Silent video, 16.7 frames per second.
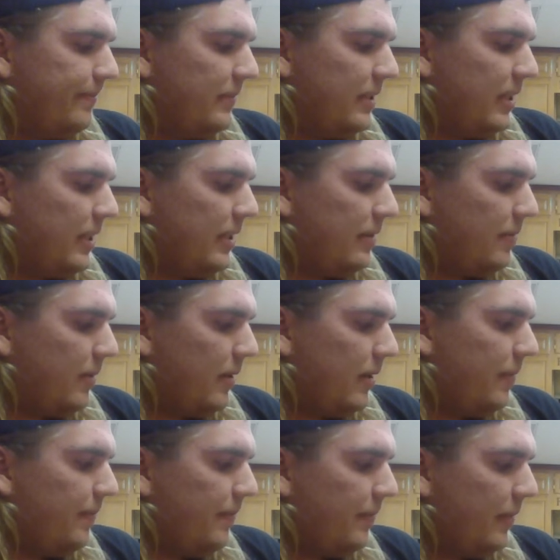Says
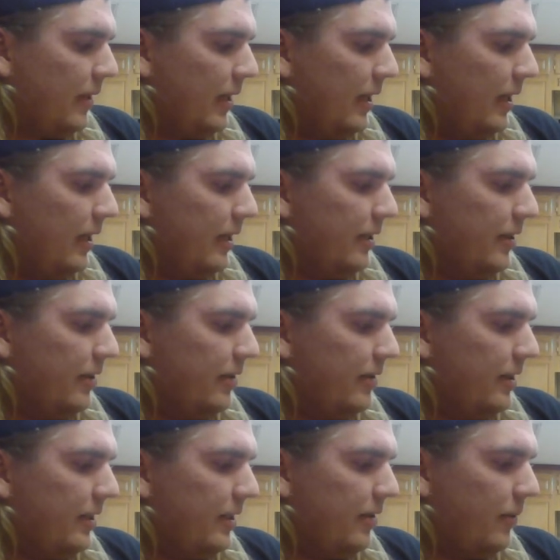Mom. You'll
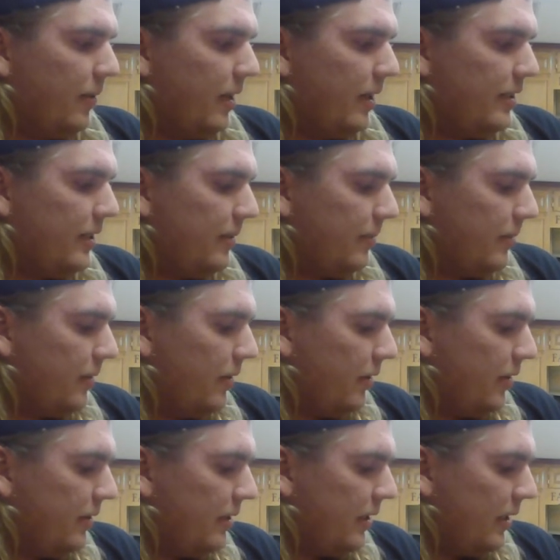need to watch him
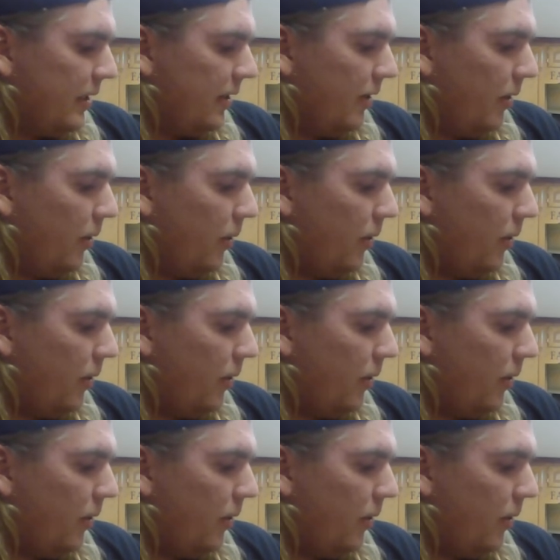closely the